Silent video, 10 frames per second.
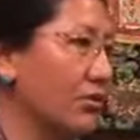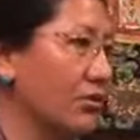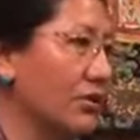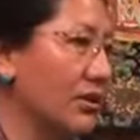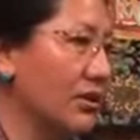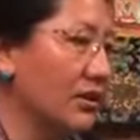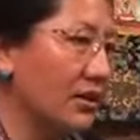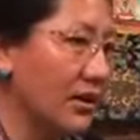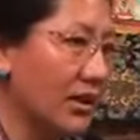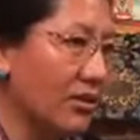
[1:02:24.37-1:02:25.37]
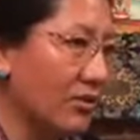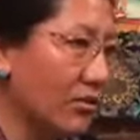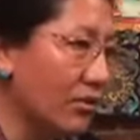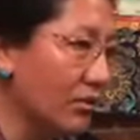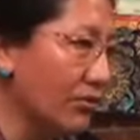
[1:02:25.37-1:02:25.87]
good. And the
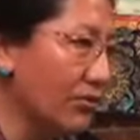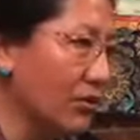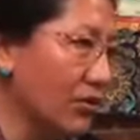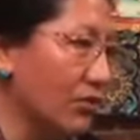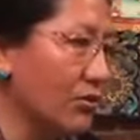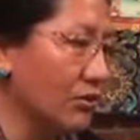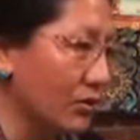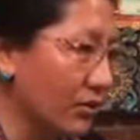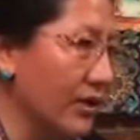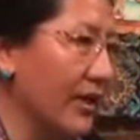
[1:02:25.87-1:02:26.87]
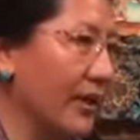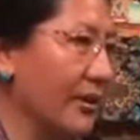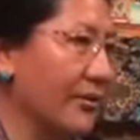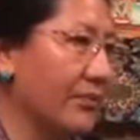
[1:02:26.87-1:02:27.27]
clove also okay.